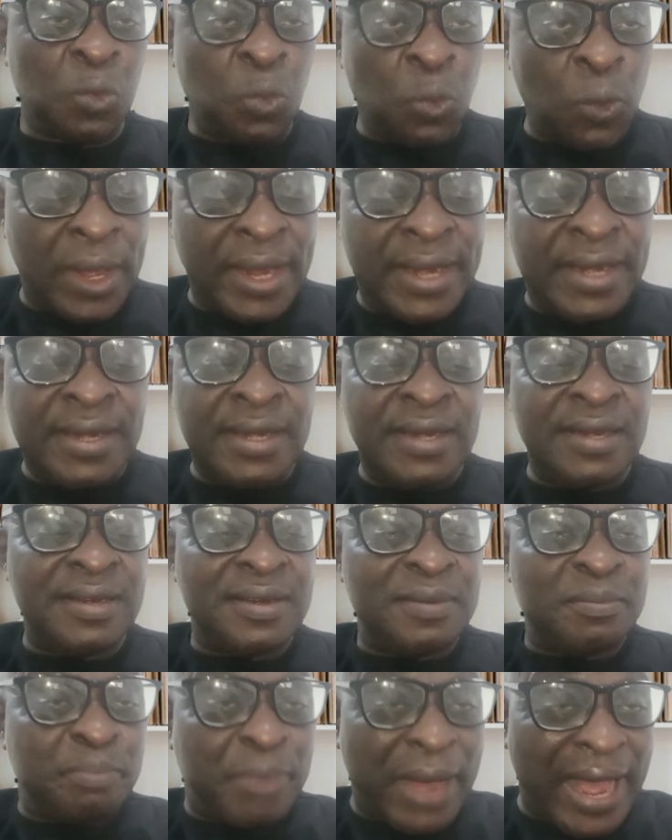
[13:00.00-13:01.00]

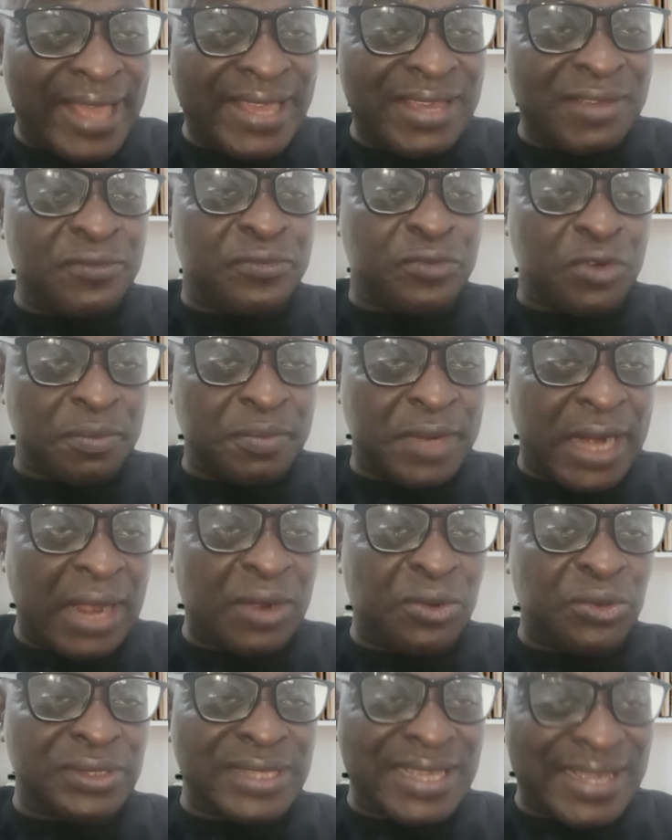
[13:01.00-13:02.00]
when buying from
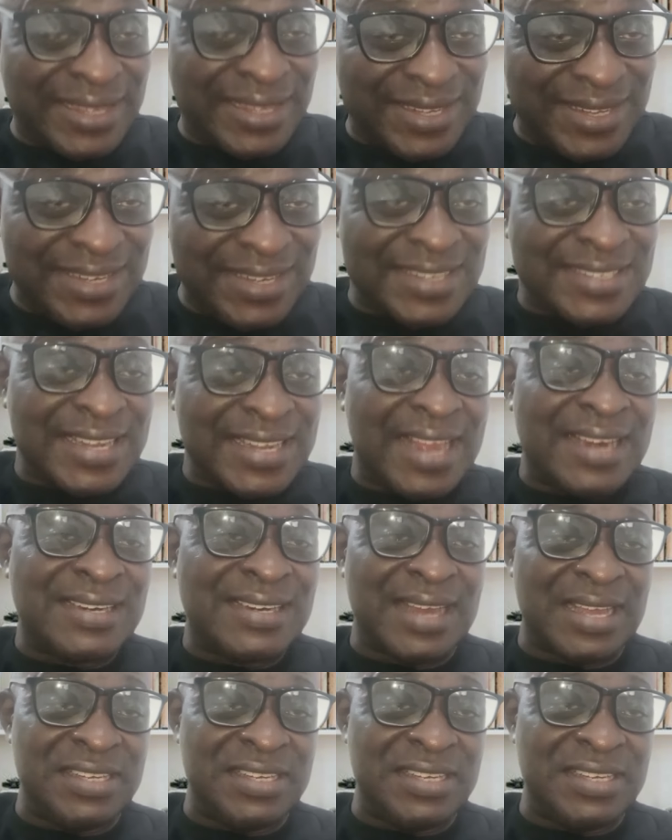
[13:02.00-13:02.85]
Dangote inside